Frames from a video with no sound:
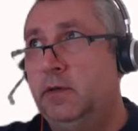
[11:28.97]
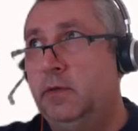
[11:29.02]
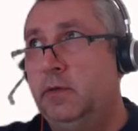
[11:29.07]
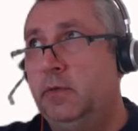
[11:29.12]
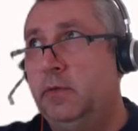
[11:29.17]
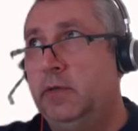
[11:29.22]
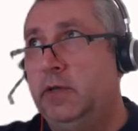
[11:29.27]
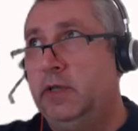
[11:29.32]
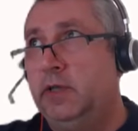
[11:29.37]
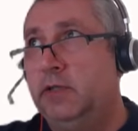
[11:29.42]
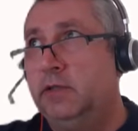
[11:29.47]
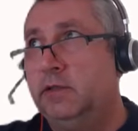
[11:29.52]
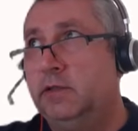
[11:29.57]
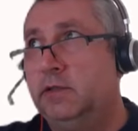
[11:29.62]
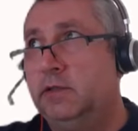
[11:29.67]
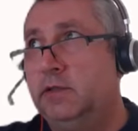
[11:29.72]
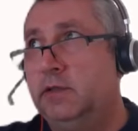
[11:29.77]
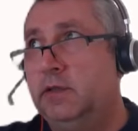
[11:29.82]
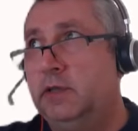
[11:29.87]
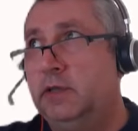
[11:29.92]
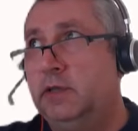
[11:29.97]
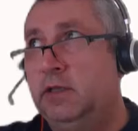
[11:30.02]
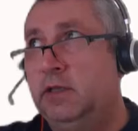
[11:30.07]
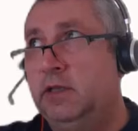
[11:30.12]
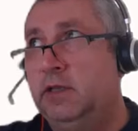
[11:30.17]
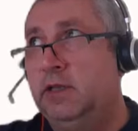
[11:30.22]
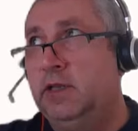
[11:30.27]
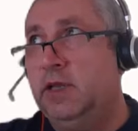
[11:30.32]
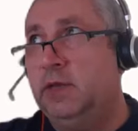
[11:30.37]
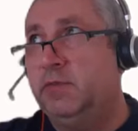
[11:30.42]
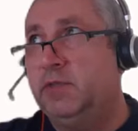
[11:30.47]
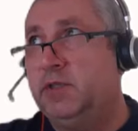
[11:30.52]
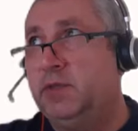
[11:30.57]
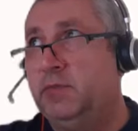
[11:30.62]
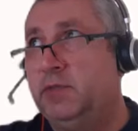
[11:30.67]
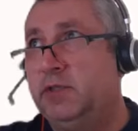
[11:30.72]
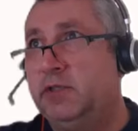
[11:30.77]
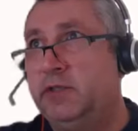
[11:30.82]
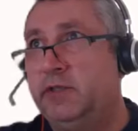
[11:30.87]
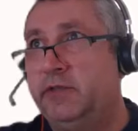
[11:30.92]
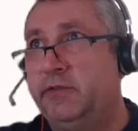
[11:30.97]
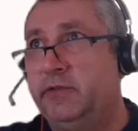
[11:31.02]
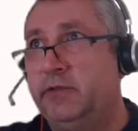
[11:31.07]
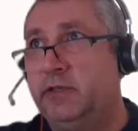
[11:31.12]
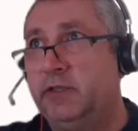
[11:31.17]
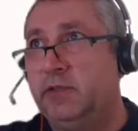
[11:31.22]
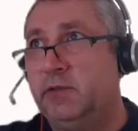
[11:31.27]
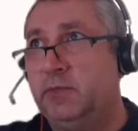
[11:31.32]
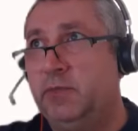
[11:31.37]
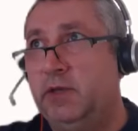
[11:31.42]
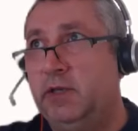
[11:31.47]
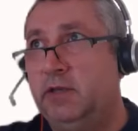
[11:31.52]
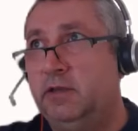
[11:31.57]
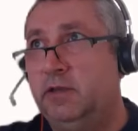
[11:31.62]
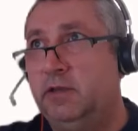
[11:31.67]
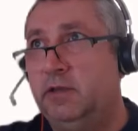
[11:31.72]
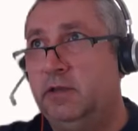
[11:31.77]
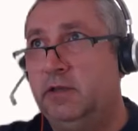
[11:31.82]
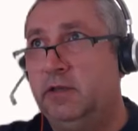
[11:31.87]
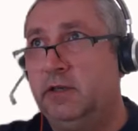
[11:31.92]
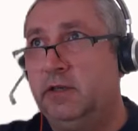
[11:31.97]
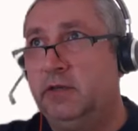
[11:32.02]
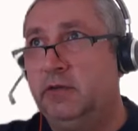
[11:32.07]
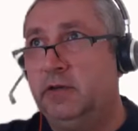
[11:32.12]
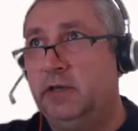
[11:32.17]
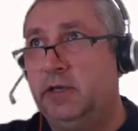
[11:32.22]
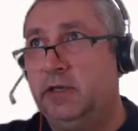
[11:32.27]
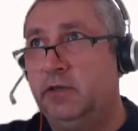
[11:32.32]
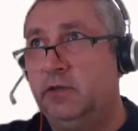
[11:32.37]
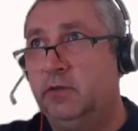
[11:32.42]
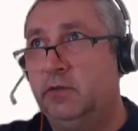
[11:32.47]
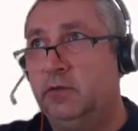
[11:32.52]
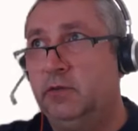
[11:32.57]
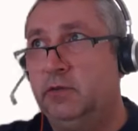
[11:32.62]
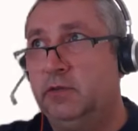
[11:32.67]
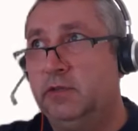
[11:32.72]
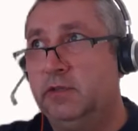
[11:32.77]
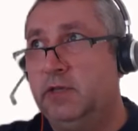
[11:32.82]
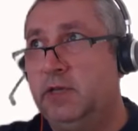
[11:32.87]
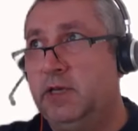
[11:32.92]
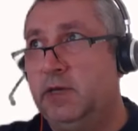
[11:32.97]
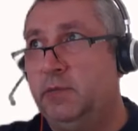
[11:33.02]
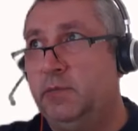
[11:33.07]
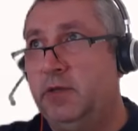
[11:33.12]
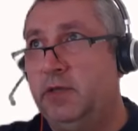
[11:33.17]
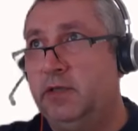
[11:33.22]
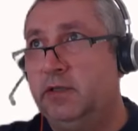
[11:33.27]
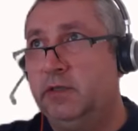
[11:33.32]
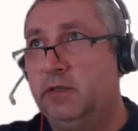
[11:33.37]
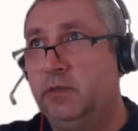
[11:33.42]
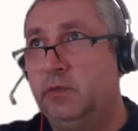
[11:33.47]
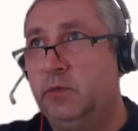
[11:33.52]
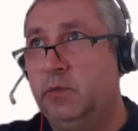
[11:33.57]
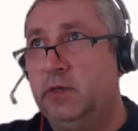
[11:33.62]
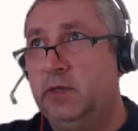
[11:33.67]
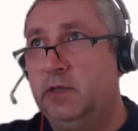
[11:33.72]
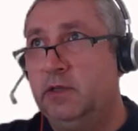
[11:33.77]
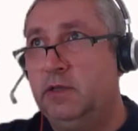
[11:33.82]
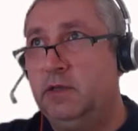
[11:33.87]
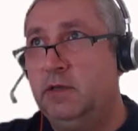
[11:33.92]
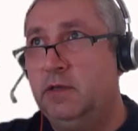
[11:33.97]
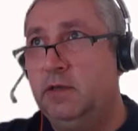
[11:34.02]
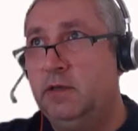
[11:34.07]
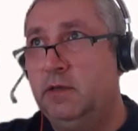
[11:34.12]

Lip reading: We can see that MCP server is picked. The correct tools are picked as well.